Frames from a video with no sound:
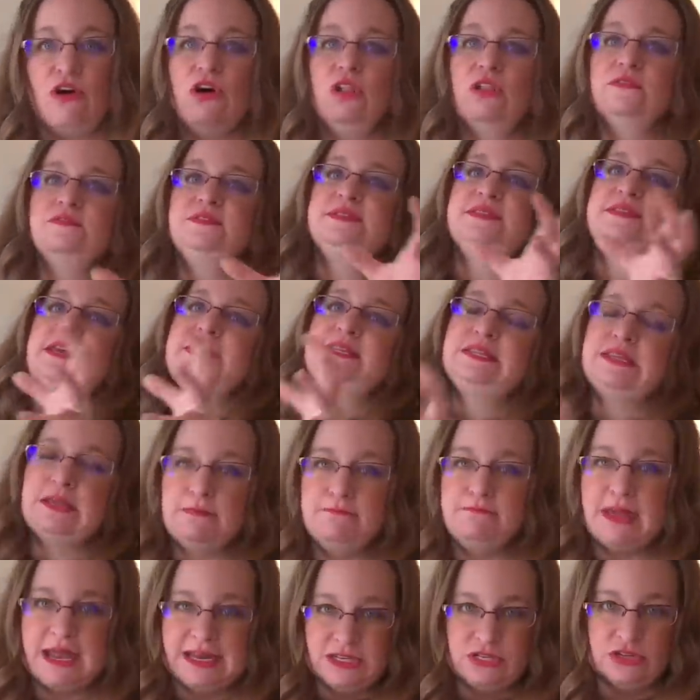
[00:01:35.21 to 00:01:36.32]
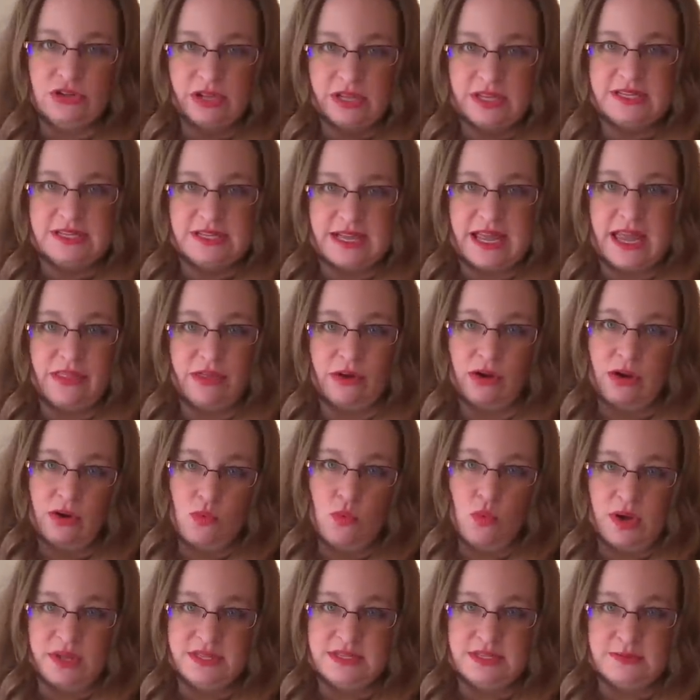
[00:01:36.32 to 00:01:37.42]
All of sentimental is together in
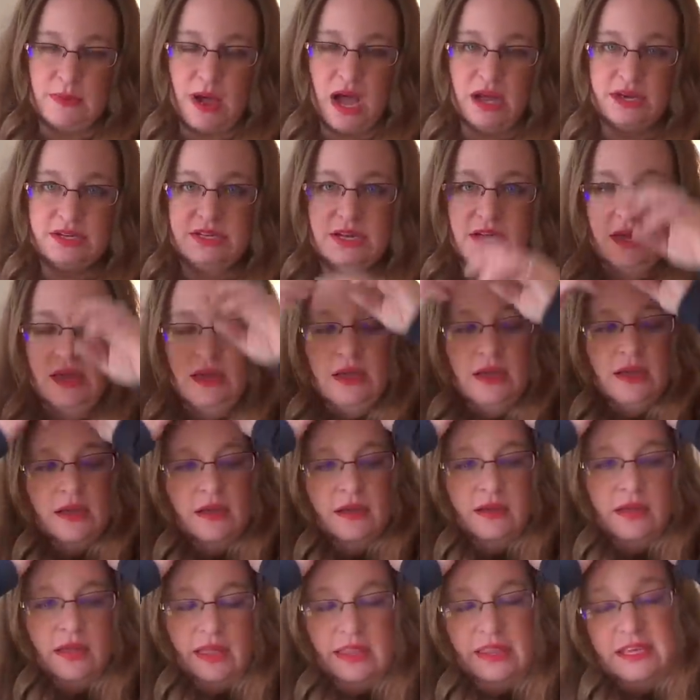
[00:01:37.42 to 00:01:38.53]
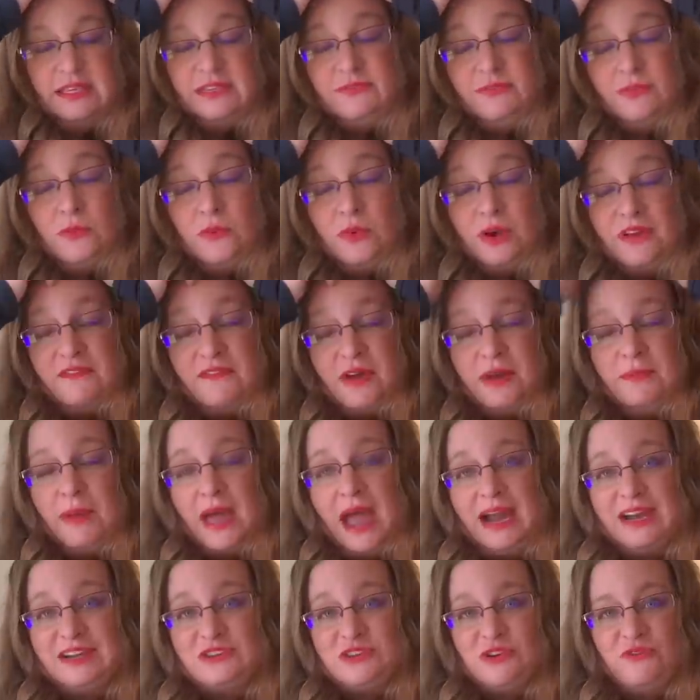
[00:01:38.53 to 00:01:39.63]
one spot, at least from what I've
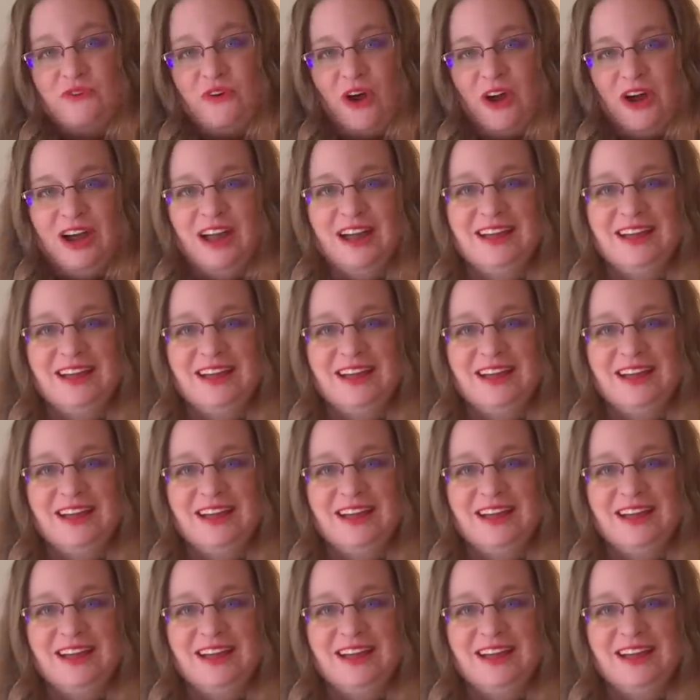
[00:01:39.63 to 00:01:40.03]
unpacked so far.